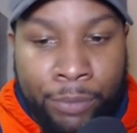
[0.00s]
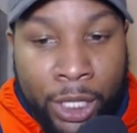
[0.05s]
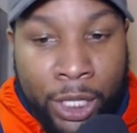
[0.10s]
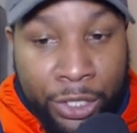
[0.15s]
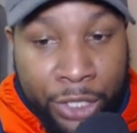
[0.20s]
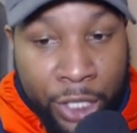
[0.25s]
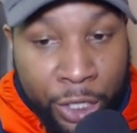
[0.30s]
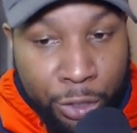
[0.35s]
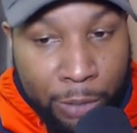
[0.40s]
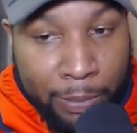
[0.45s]

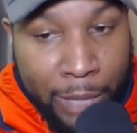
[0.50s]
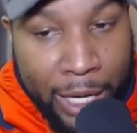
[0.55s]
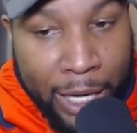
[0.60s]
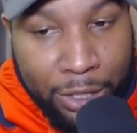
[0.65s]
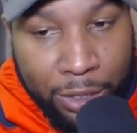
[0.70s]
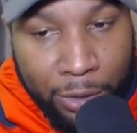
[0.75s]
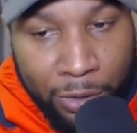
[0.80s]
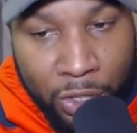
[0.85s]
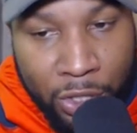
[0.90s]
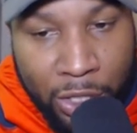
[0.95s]
Cedric
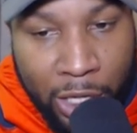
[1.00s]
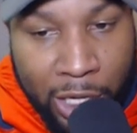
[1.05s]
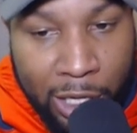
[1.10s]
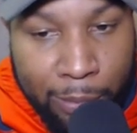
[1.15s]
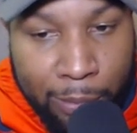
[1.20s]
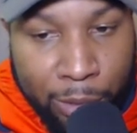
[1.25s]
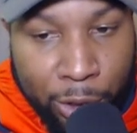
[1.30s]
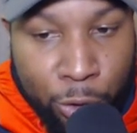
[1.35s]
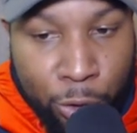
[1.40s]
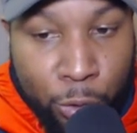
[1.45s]
Baxter and
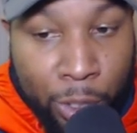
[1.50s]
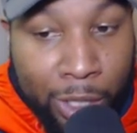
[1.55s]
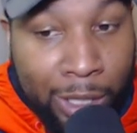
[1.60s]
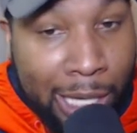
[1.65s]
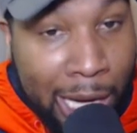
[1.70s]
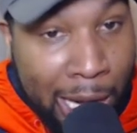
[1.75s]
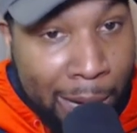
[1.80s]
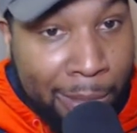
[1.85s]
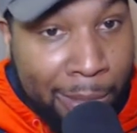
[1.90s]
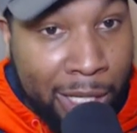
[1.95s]
Jaydon Blue were
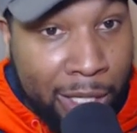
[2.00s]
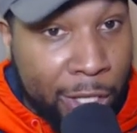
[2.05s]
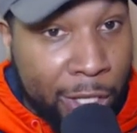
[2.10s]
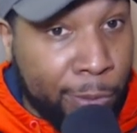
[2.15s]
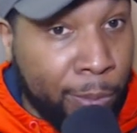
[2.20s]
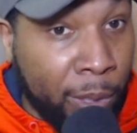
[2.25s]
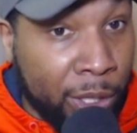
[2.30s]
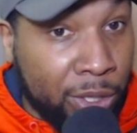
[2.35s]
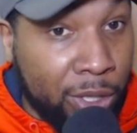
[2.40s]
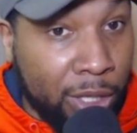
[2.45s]
dominant,
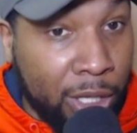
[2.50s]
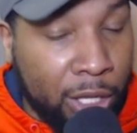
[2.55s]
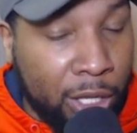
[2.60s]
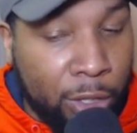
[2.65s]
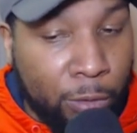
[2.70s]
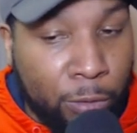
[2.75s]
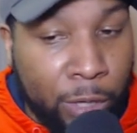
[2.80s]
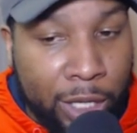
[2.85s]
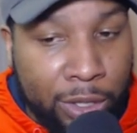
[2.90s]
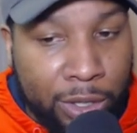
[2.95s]
especially in
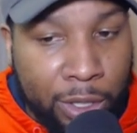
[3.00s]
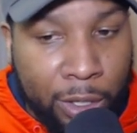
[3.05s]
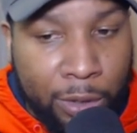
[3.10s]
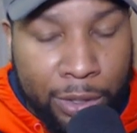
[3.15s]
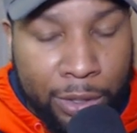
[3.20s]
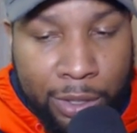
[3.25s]
the red zone.